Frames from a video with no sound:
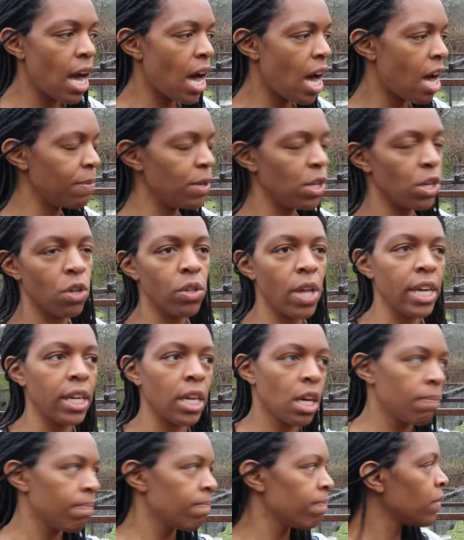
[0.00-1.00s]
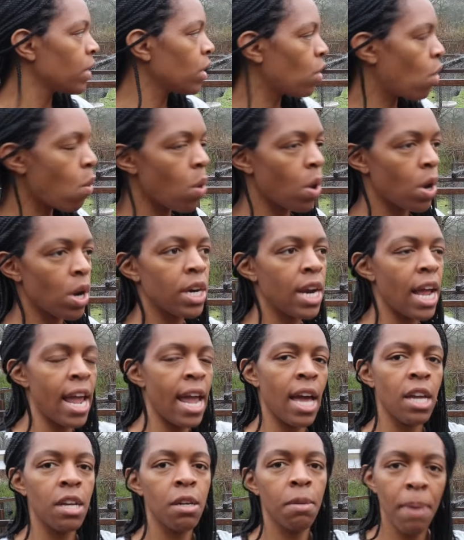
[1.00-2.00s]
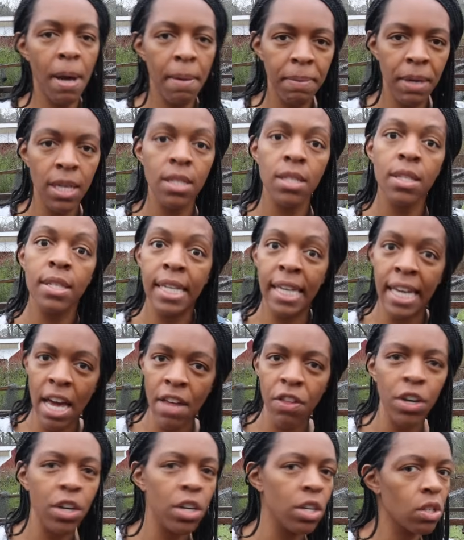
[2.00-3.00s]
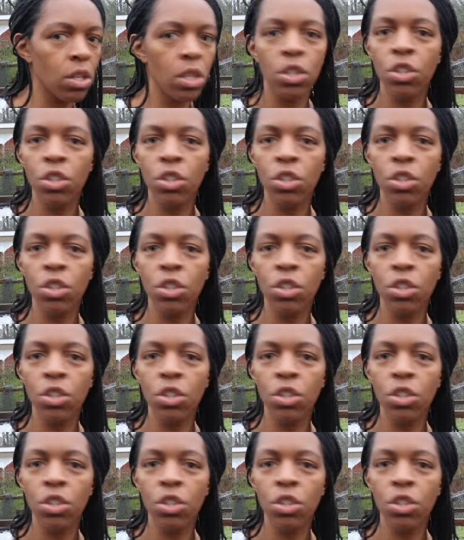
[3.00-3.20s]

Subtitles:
like corn and pumpkins together.